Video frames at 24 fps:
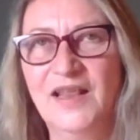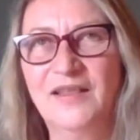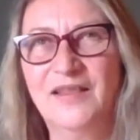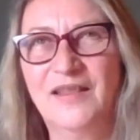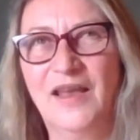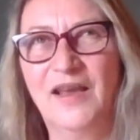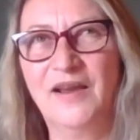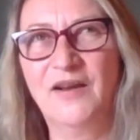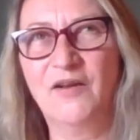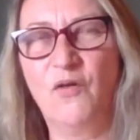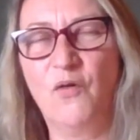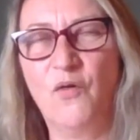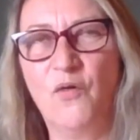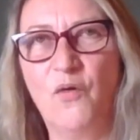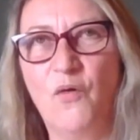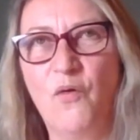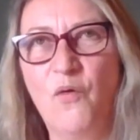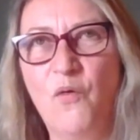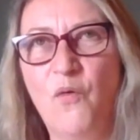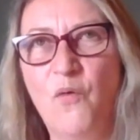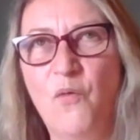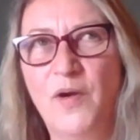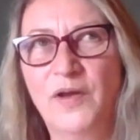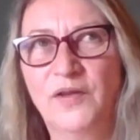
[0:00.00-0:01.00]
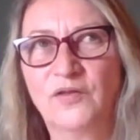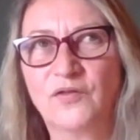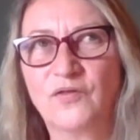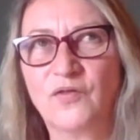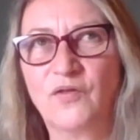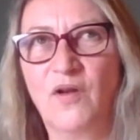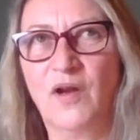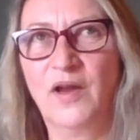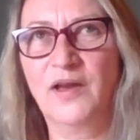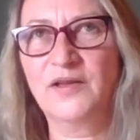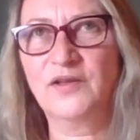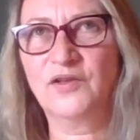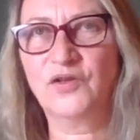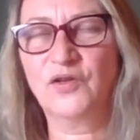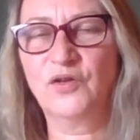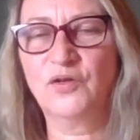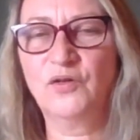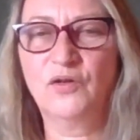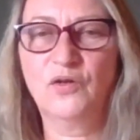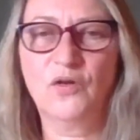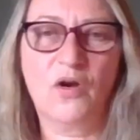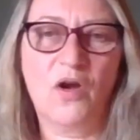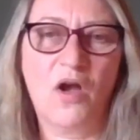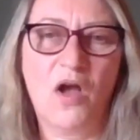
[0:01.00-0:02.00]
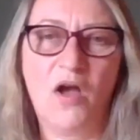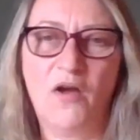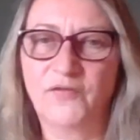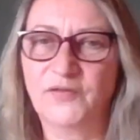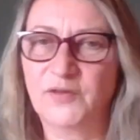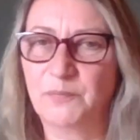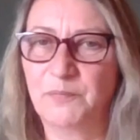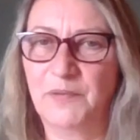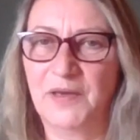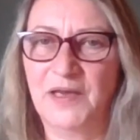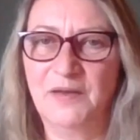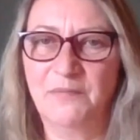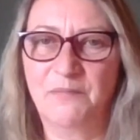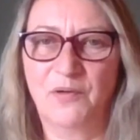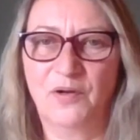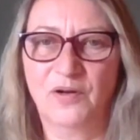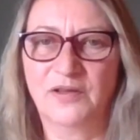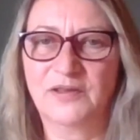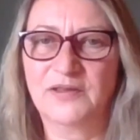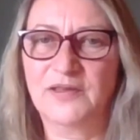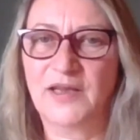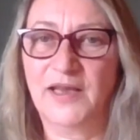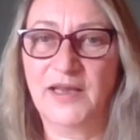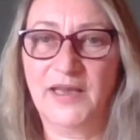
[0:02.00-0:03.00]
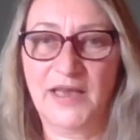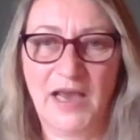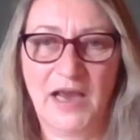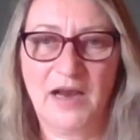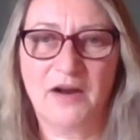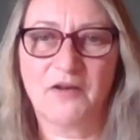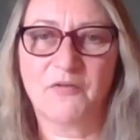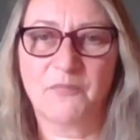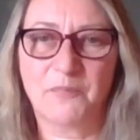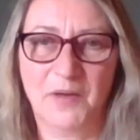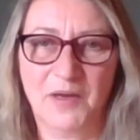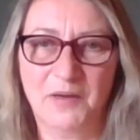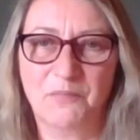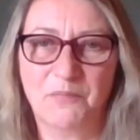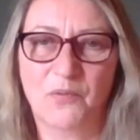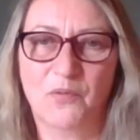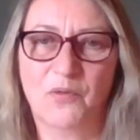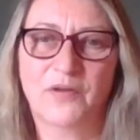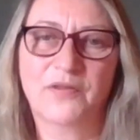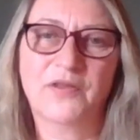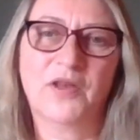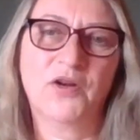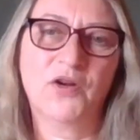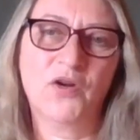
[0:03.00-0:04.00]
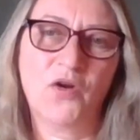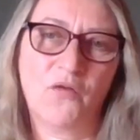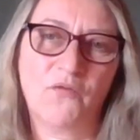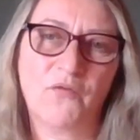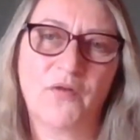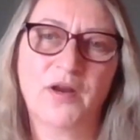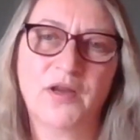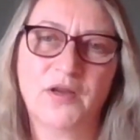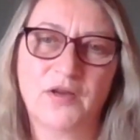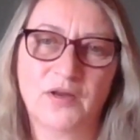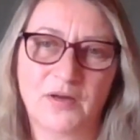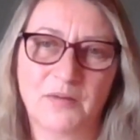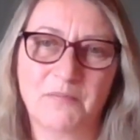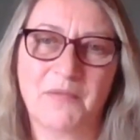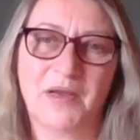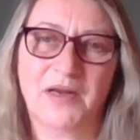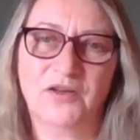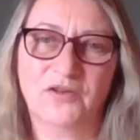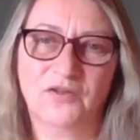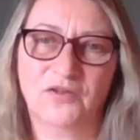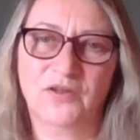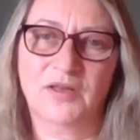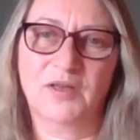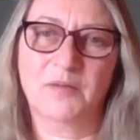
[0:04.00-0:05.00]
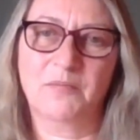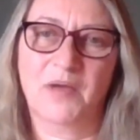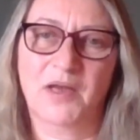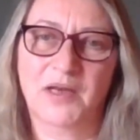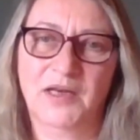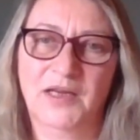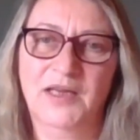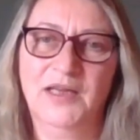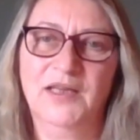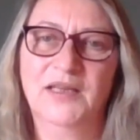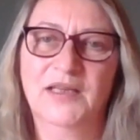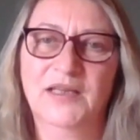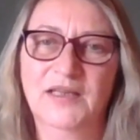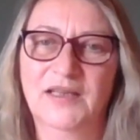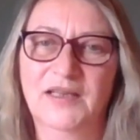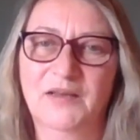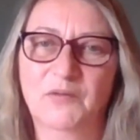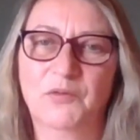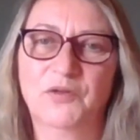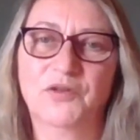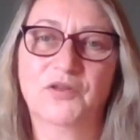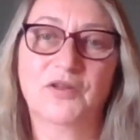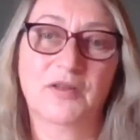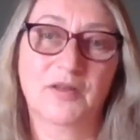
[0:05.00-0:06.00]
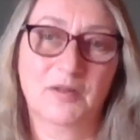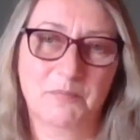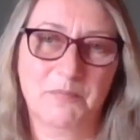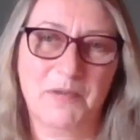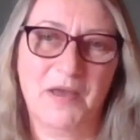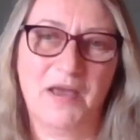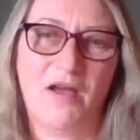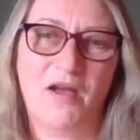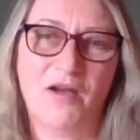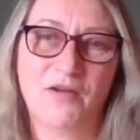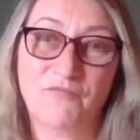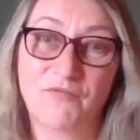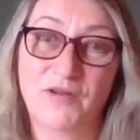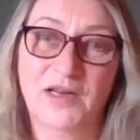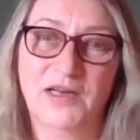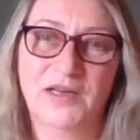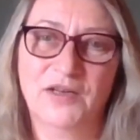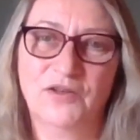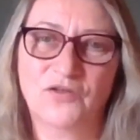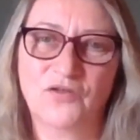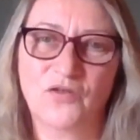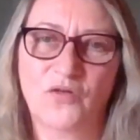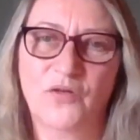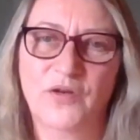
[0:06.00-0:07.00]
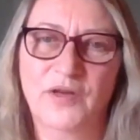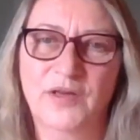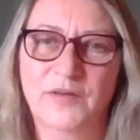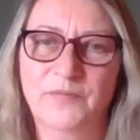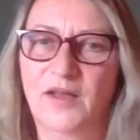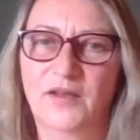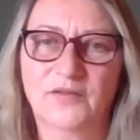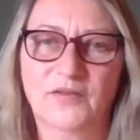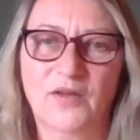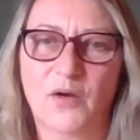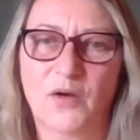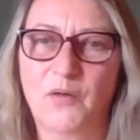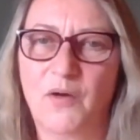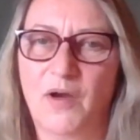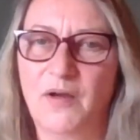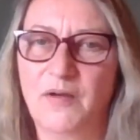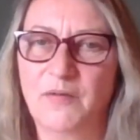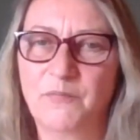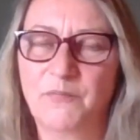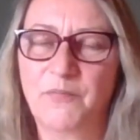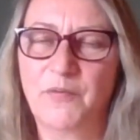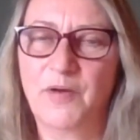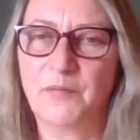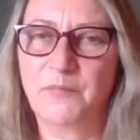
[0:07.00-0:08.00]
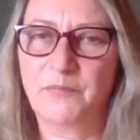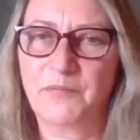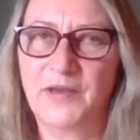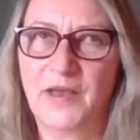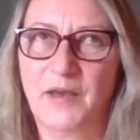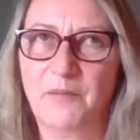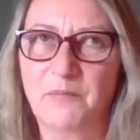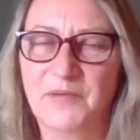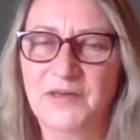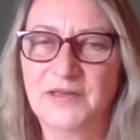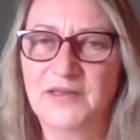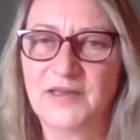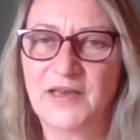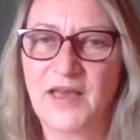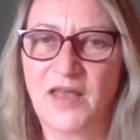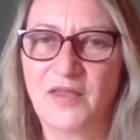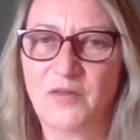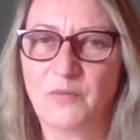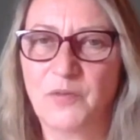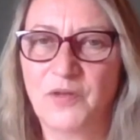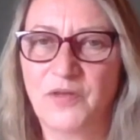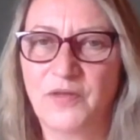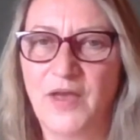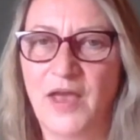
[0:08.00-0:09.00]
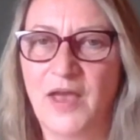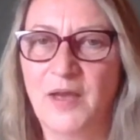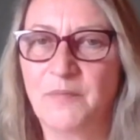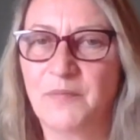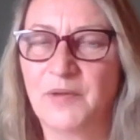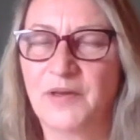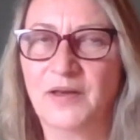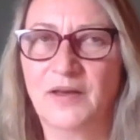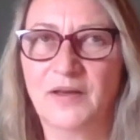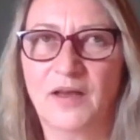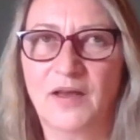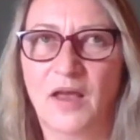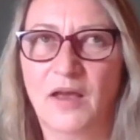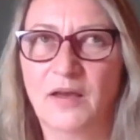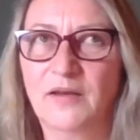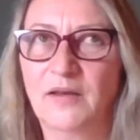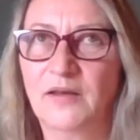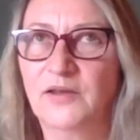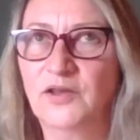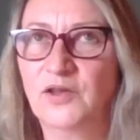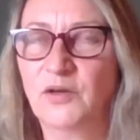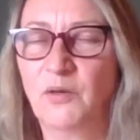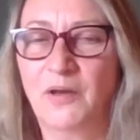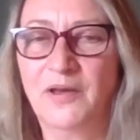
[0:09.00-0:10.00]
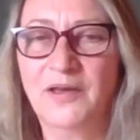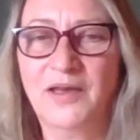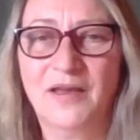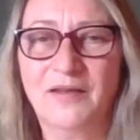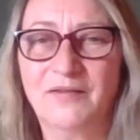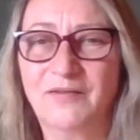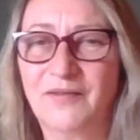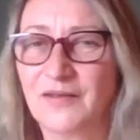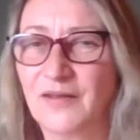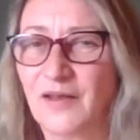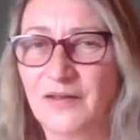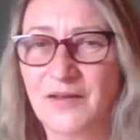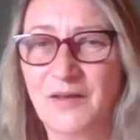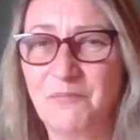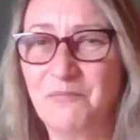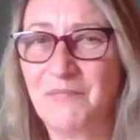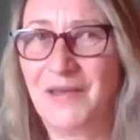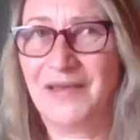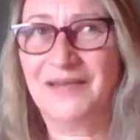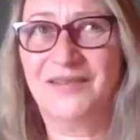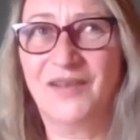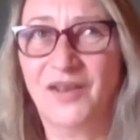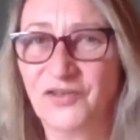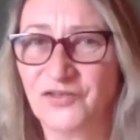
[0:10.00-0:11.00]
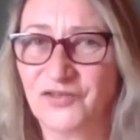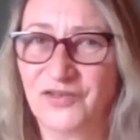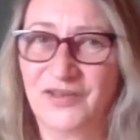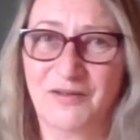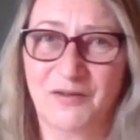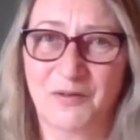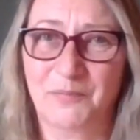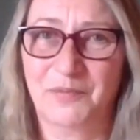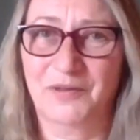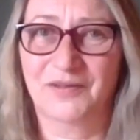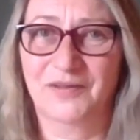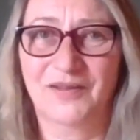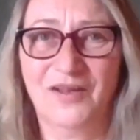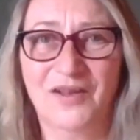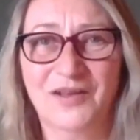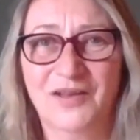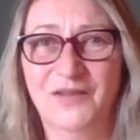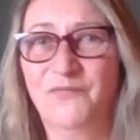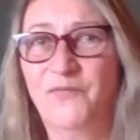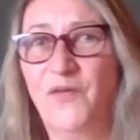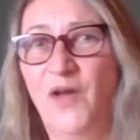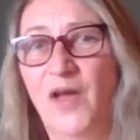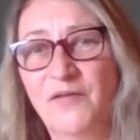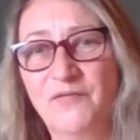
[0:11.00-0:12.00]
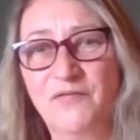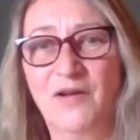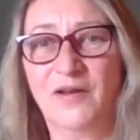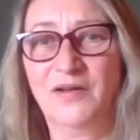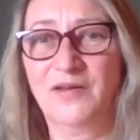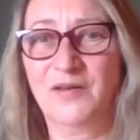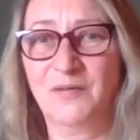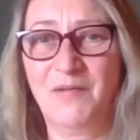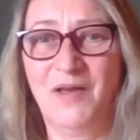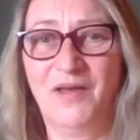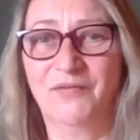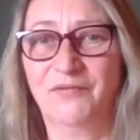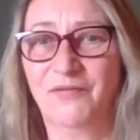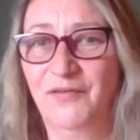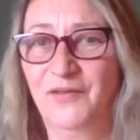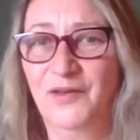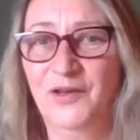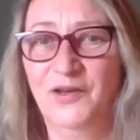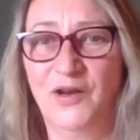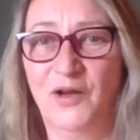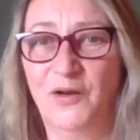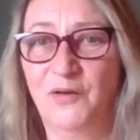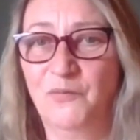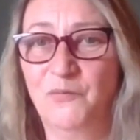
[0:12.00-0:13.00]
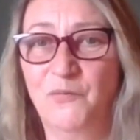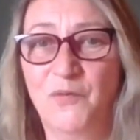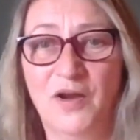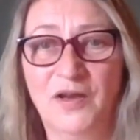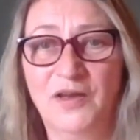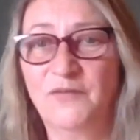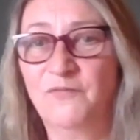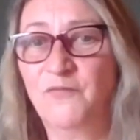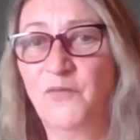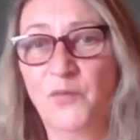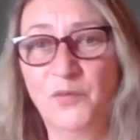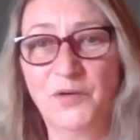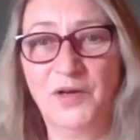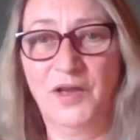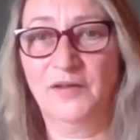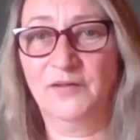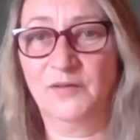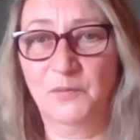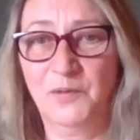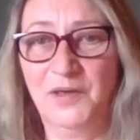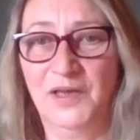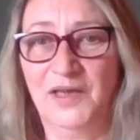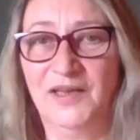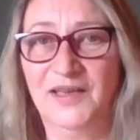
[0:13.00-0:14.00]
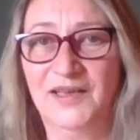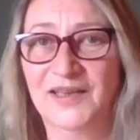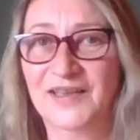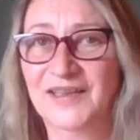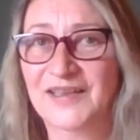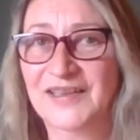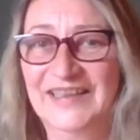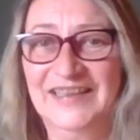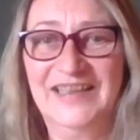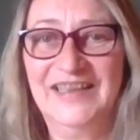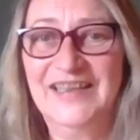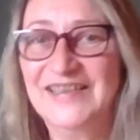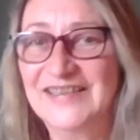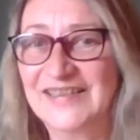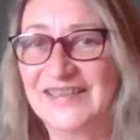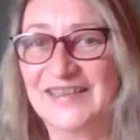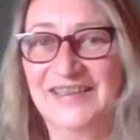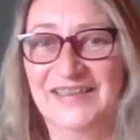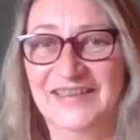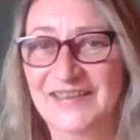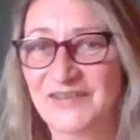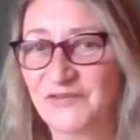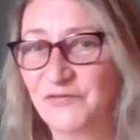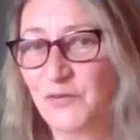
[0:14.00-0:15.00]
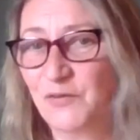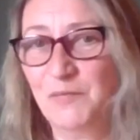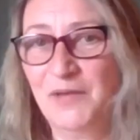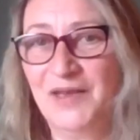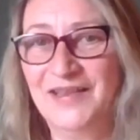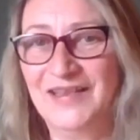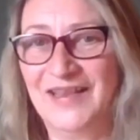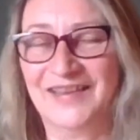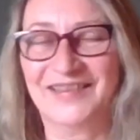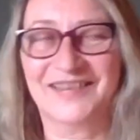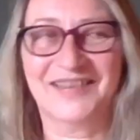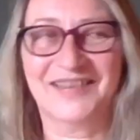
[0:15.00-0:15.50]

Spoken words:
they're always trying to look after people and take care of people, and they're not very good at managing the money, which is the bit I really enjoy. So get me together with them, and I get massage therapists earning $5,000 a month, working 4 days a week. Easy for me. That's